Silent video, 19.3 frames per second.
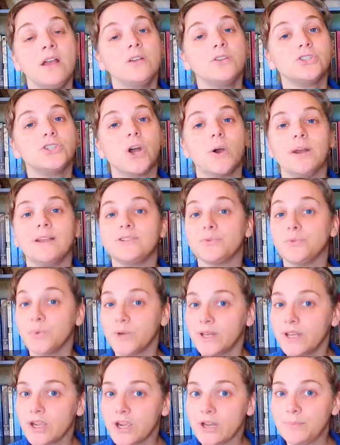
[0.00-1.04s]
So it's a
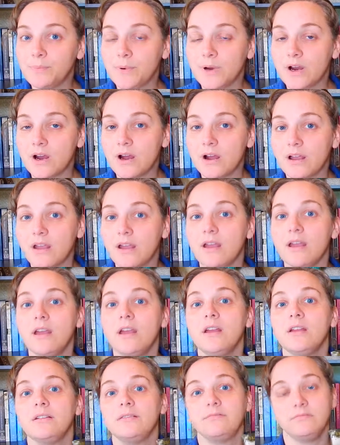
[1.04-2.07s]
really good book
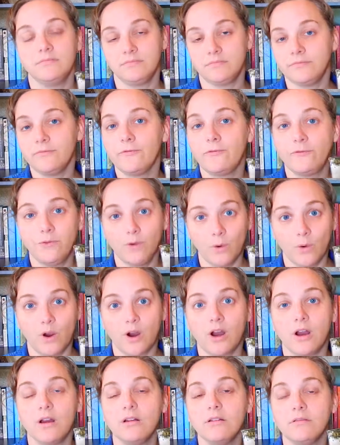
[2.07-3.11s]

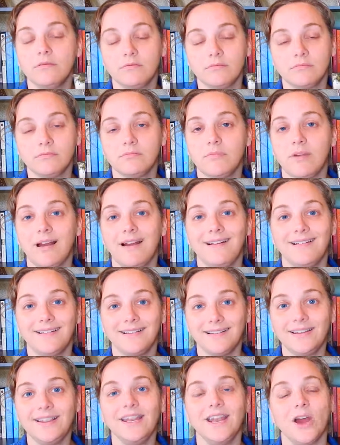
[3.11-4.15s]
for,
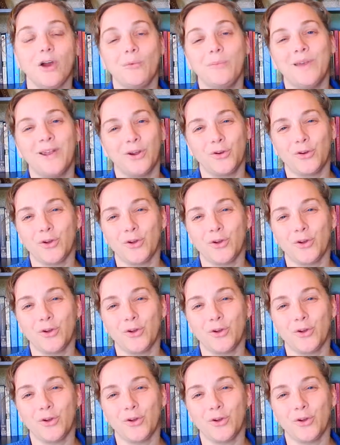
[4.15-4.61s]
middle